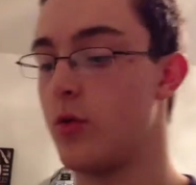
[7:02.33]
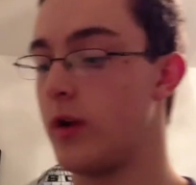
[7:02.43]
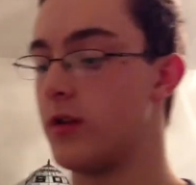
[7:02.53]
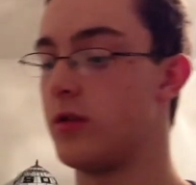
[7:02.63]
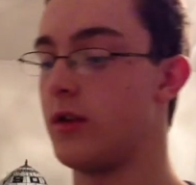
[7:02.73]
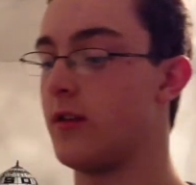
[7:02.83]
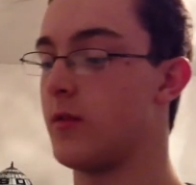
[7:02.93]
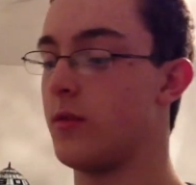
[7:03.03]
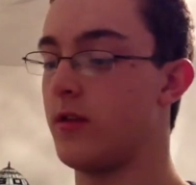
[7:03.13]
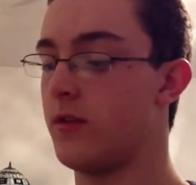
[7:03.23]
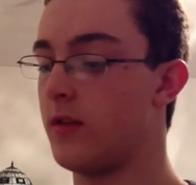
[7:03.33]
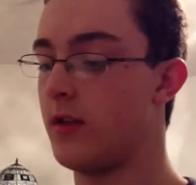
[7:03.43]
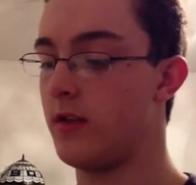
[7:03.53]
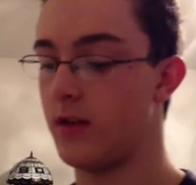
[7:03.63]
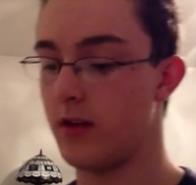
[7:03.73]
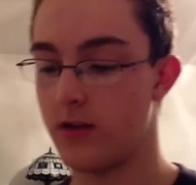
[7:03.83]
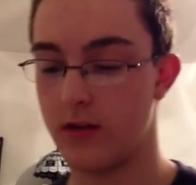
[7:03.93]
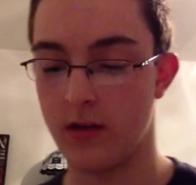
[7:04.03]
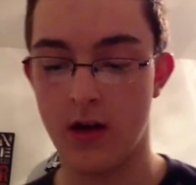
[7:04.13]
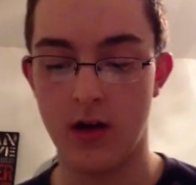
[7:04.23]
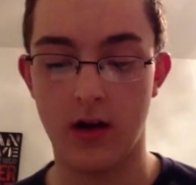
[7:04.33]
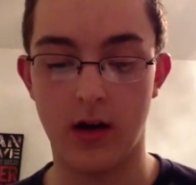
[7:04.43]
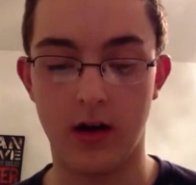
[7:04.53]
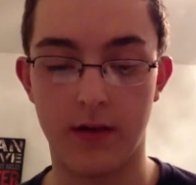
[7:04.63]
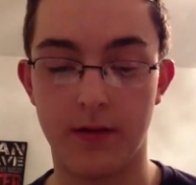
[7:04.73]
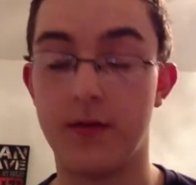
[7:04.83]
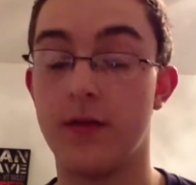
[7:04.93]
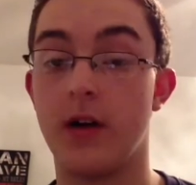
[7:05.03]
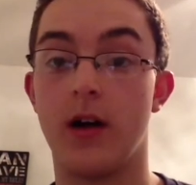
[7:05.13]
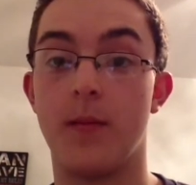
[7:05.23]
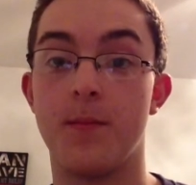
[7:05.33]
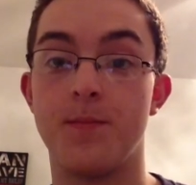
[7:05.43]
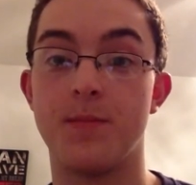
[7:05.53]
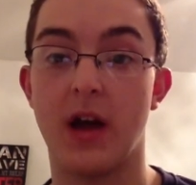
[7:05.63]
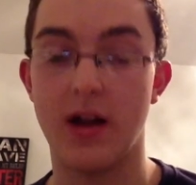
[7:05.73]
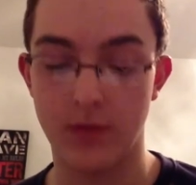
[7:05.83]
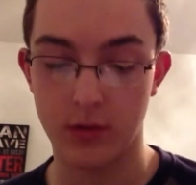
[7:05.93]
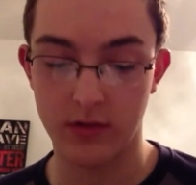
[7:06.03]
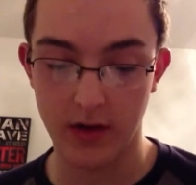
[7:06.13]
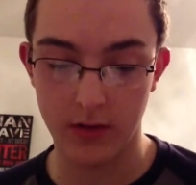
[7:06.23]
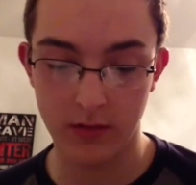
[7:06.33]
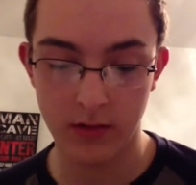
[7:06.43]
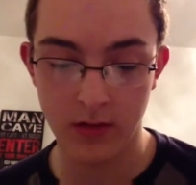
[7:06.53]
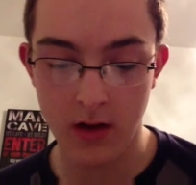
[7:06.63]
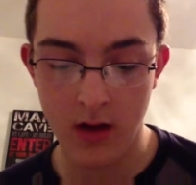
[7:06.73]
quick look at some of the statistics of iPhone sales.